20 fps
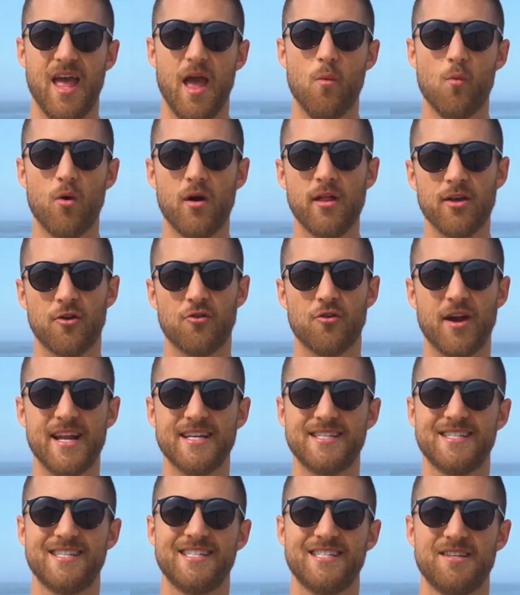And one of the
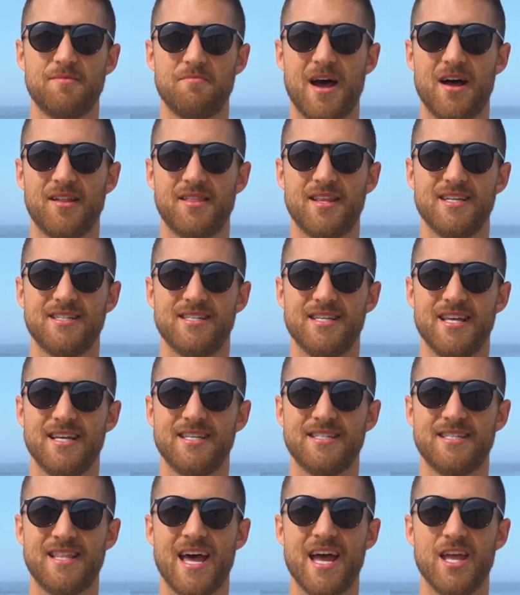greatest things about this
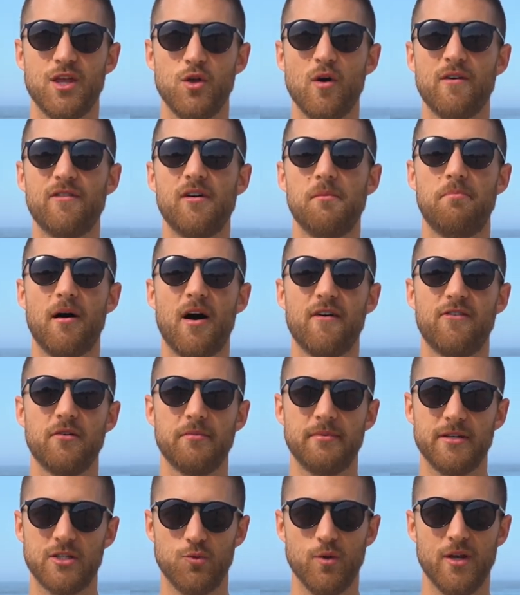is that you have a buffer
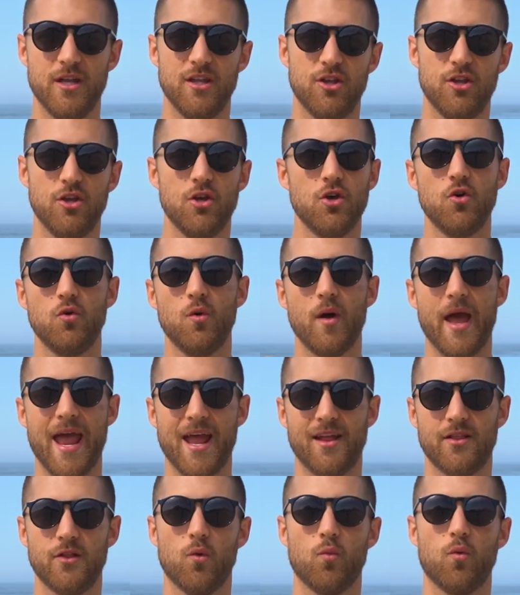between you
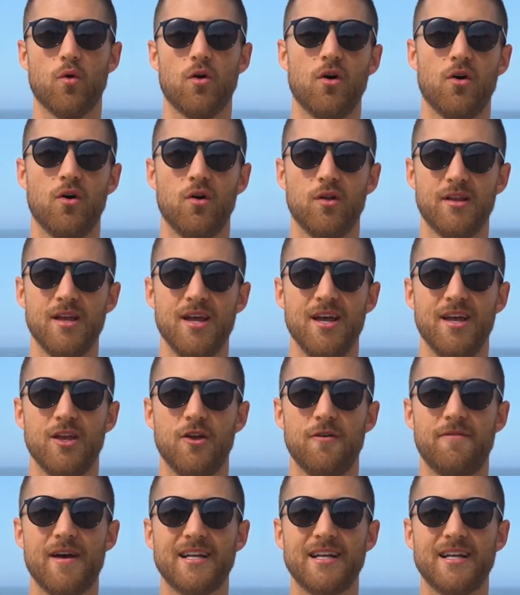and the world. You've